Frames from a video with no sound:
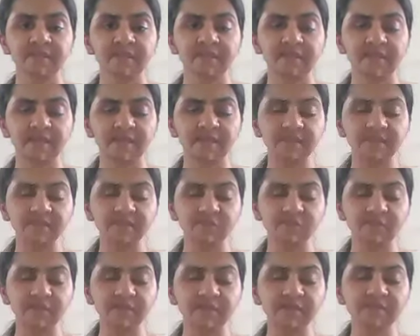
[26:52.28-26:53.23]

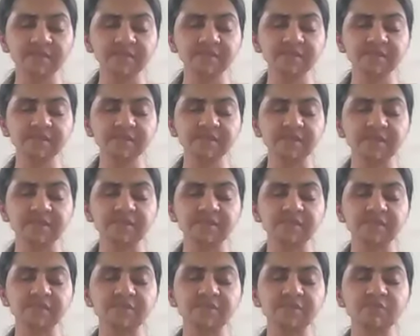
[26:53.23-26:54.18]
Likewise,
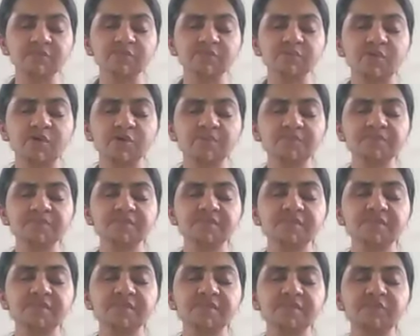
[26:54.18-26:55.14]
continue to
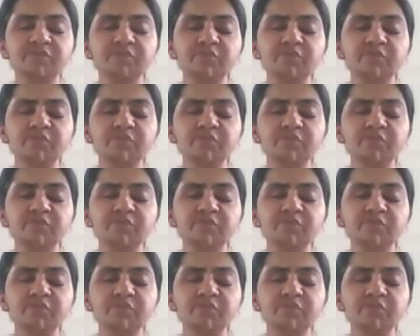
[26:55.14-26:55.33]
observe